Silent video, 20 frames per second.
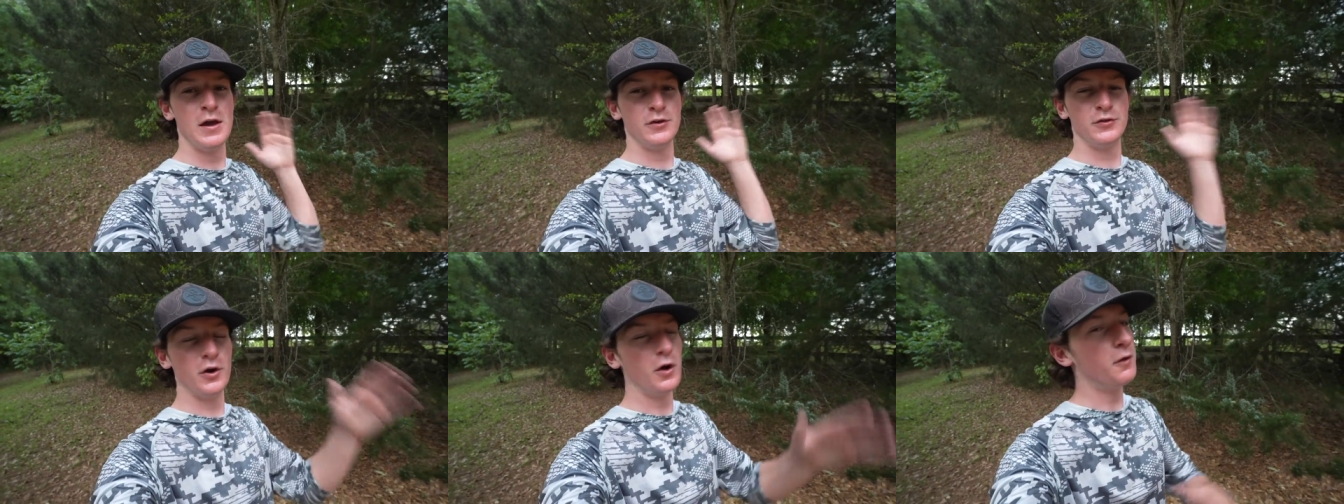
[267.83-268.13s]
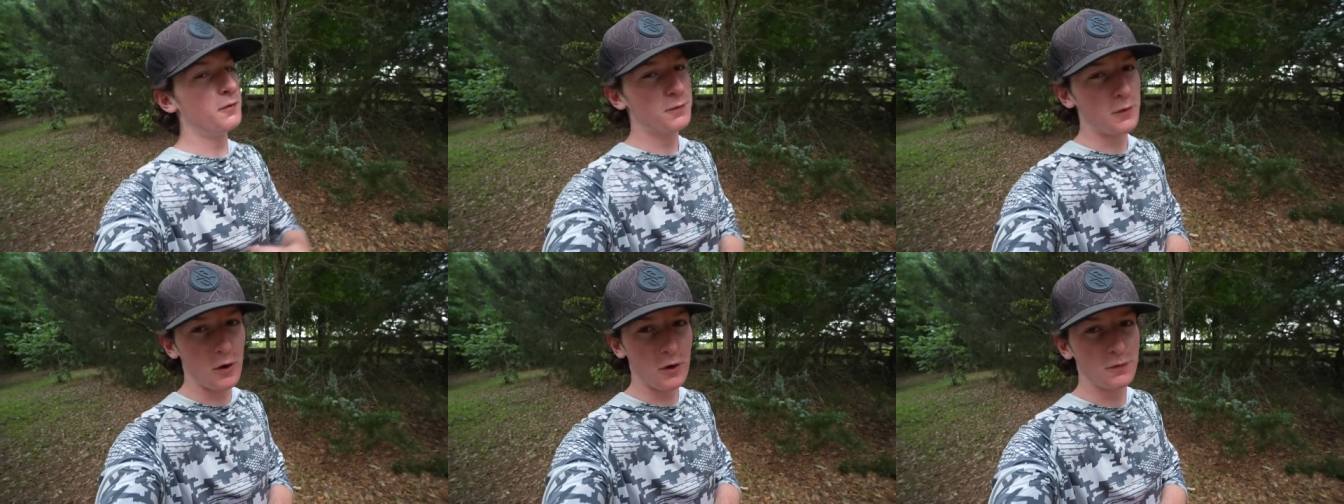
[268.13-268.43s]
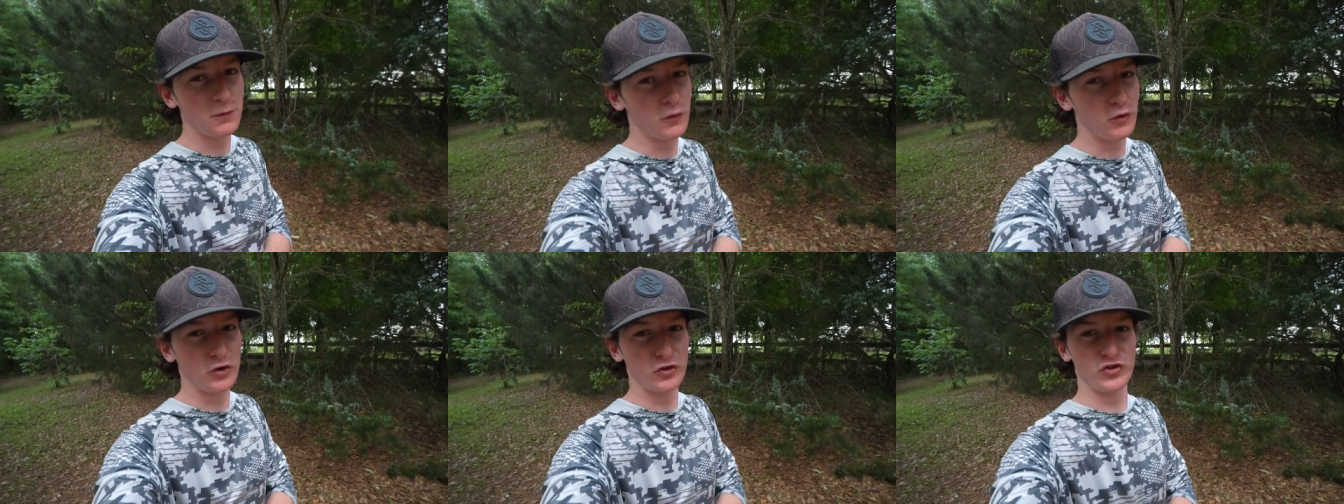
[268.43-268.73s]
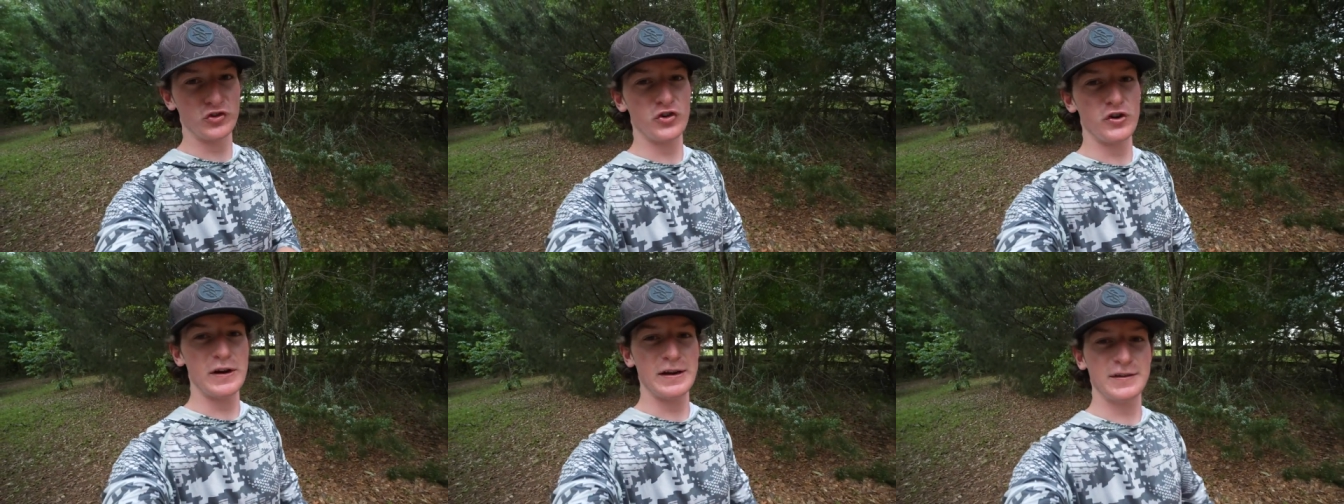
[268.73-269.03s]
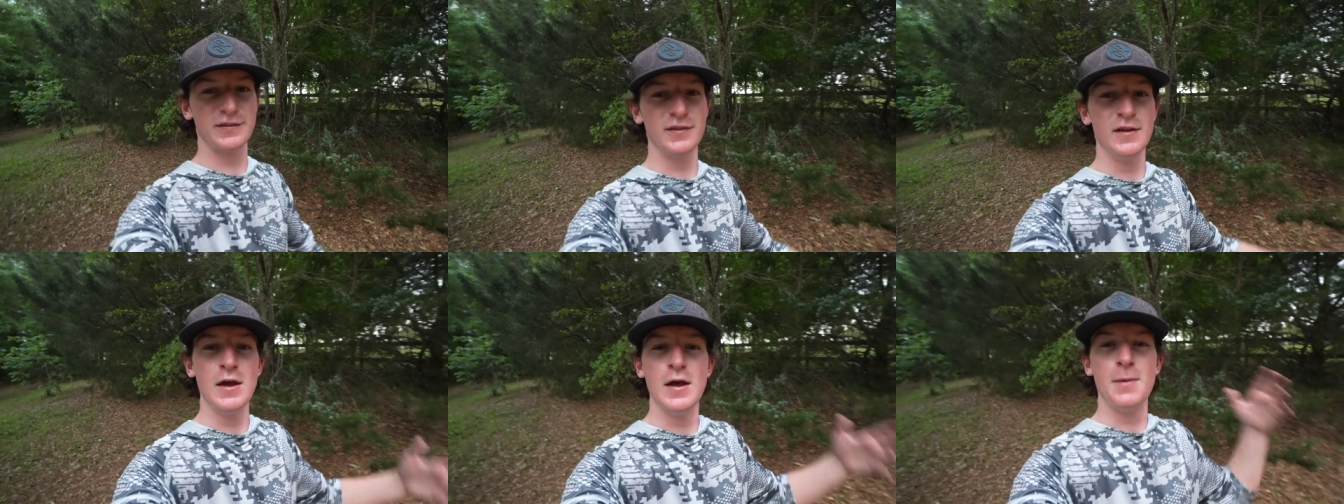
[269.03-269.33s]
Don't fall for their
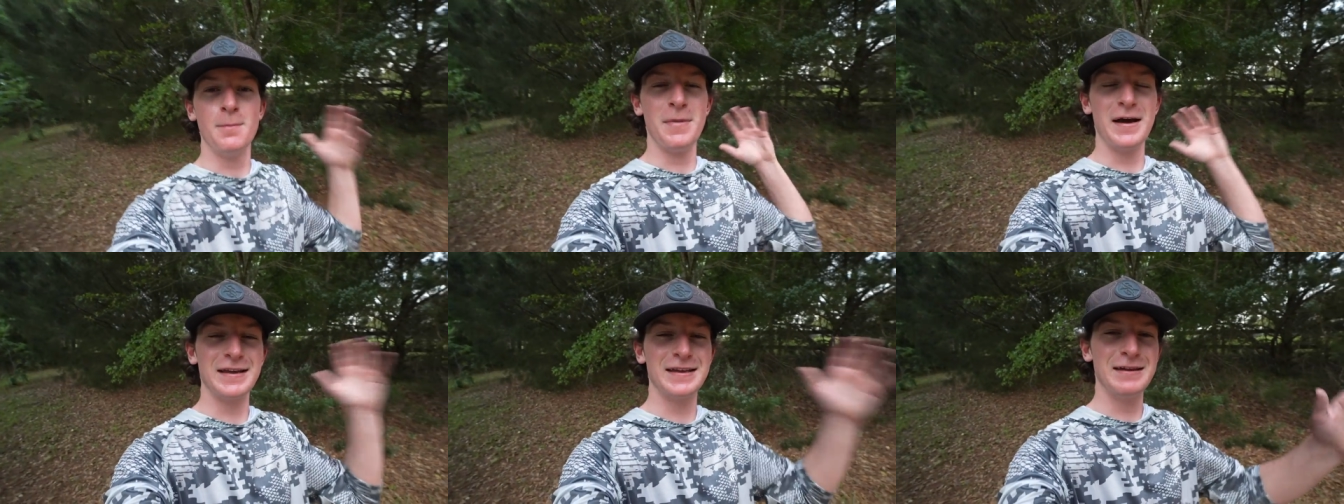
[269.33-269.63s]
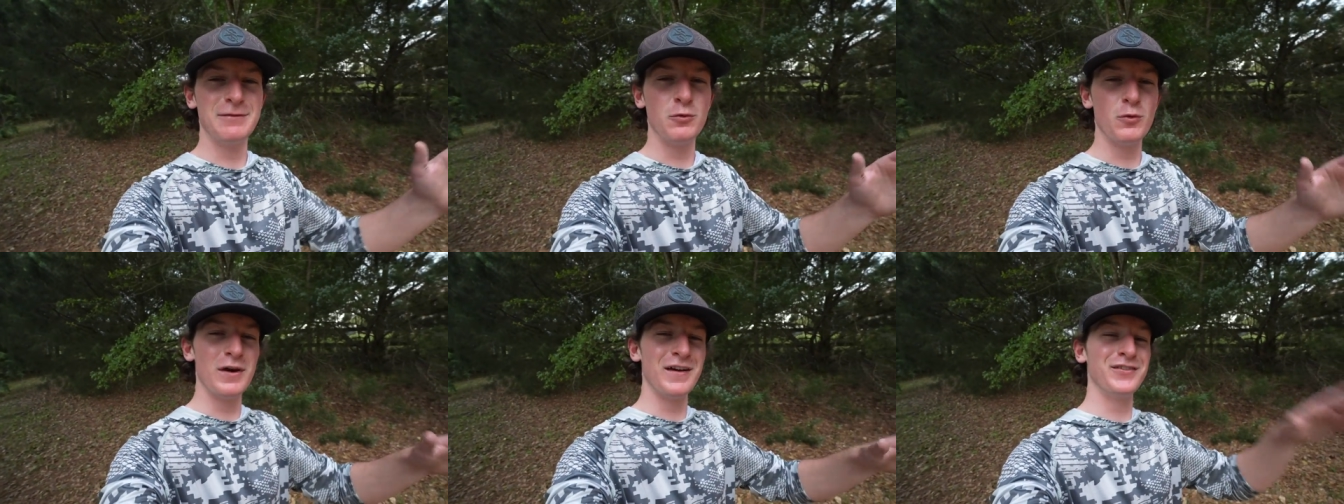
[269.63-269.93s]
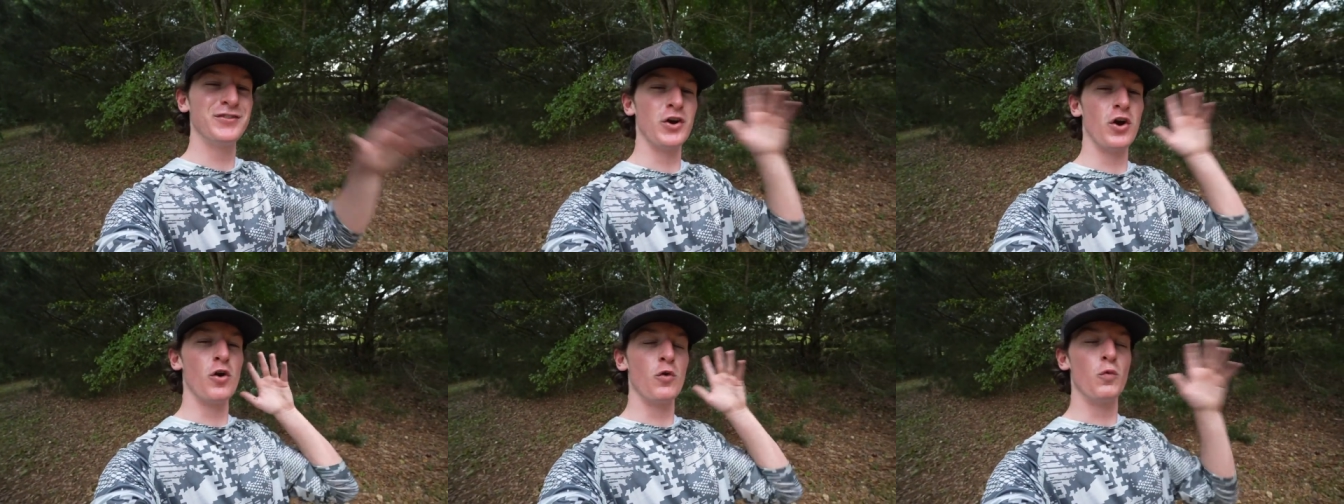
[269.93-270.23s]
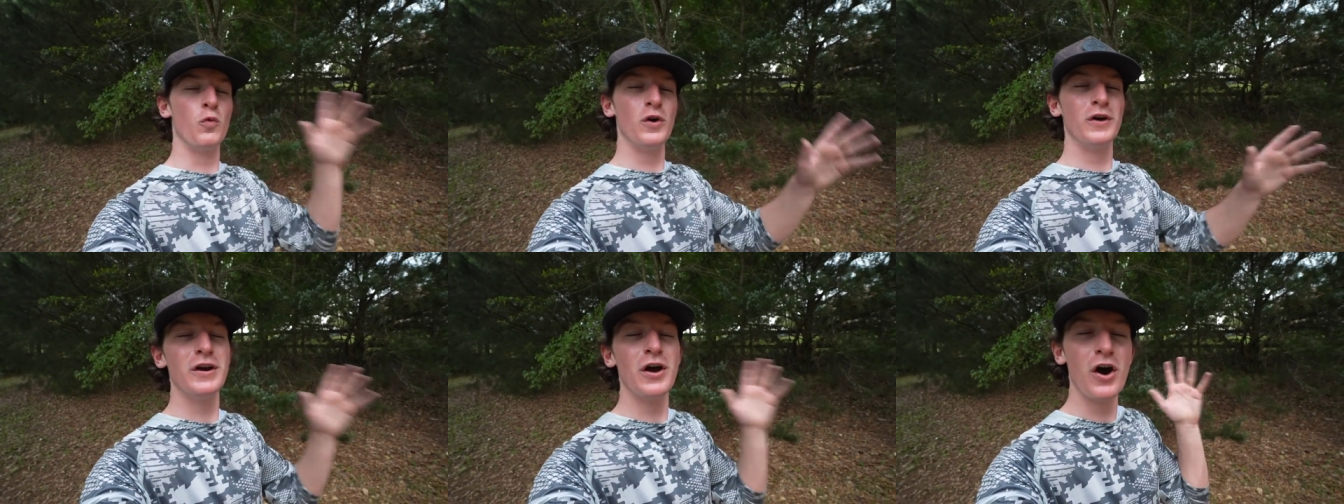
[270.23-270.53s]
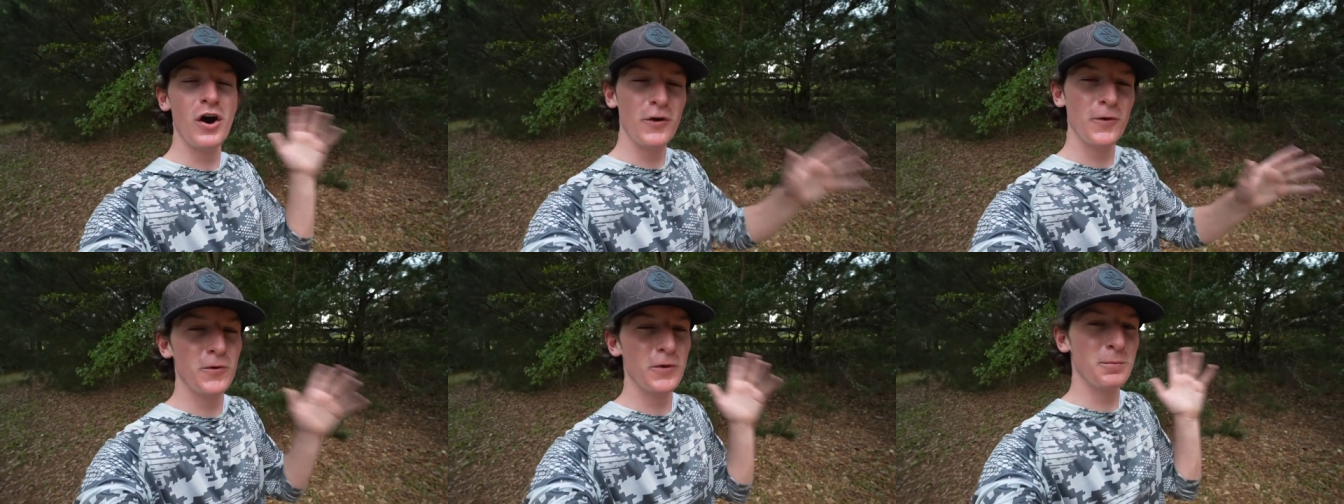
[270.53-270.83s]
tricks. My giveaways are
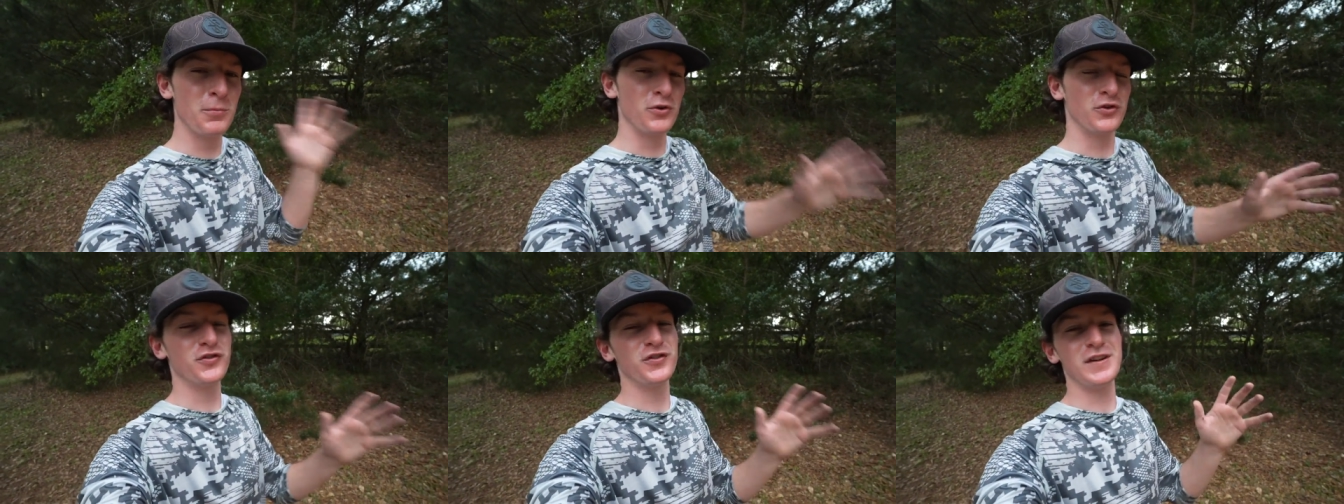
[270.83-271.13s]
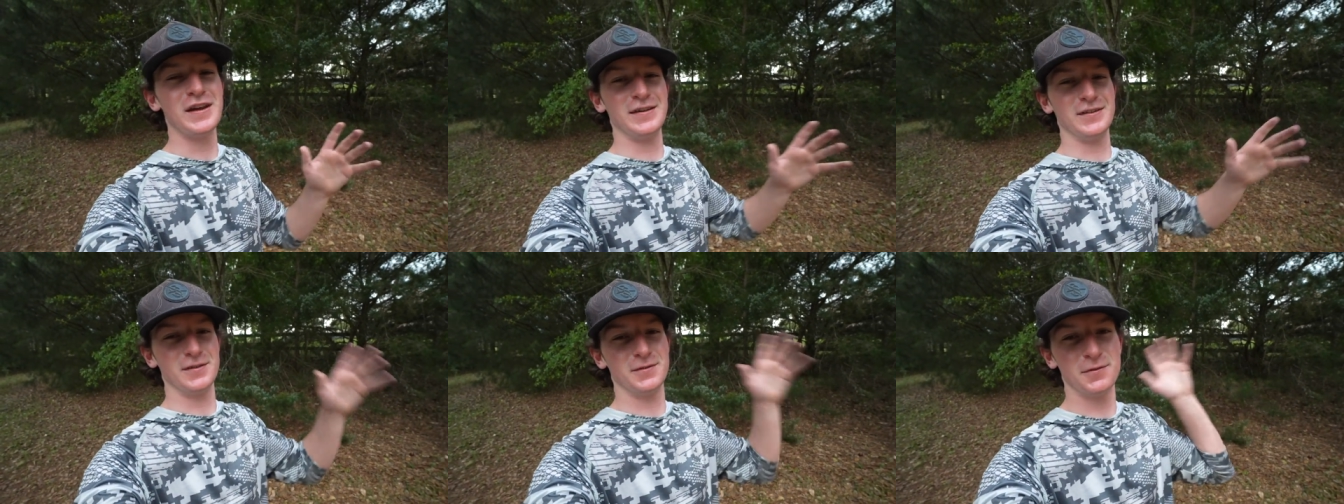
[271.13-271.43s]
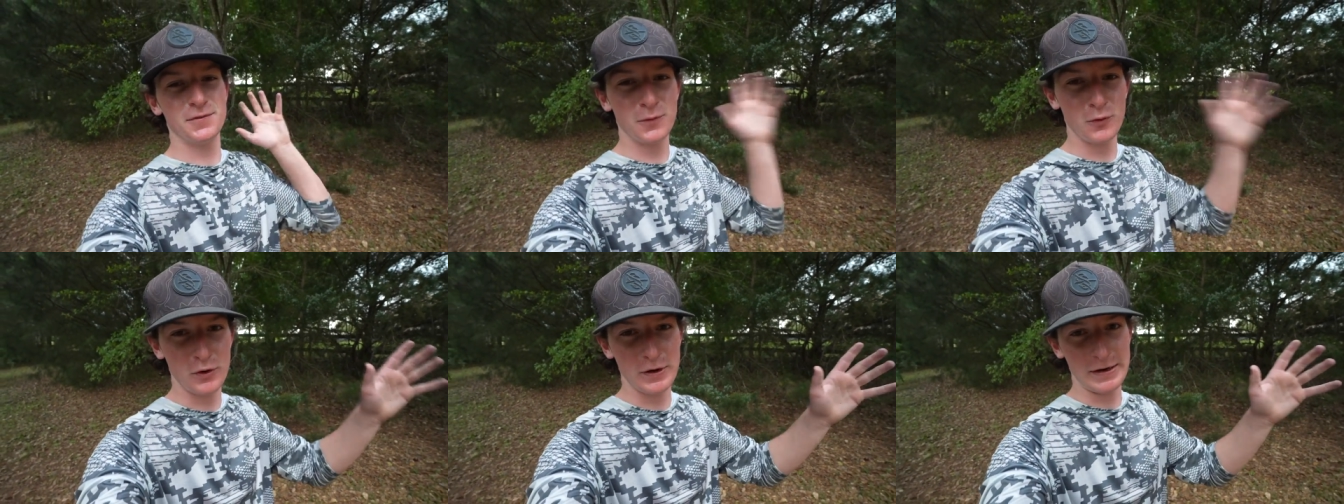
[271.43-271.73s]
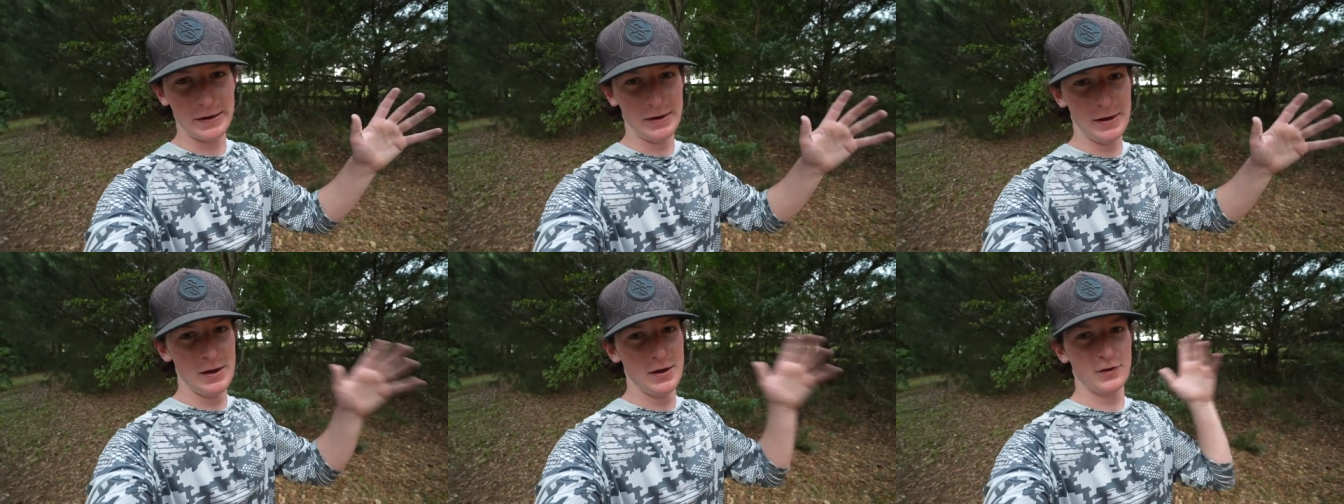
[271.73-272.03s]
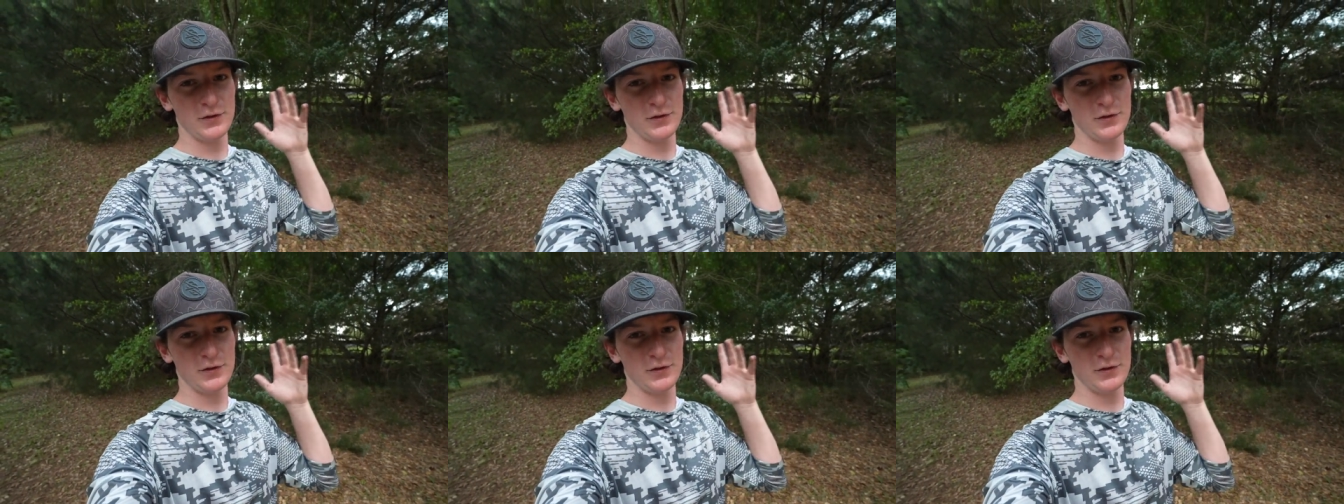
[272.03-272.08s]
100% free.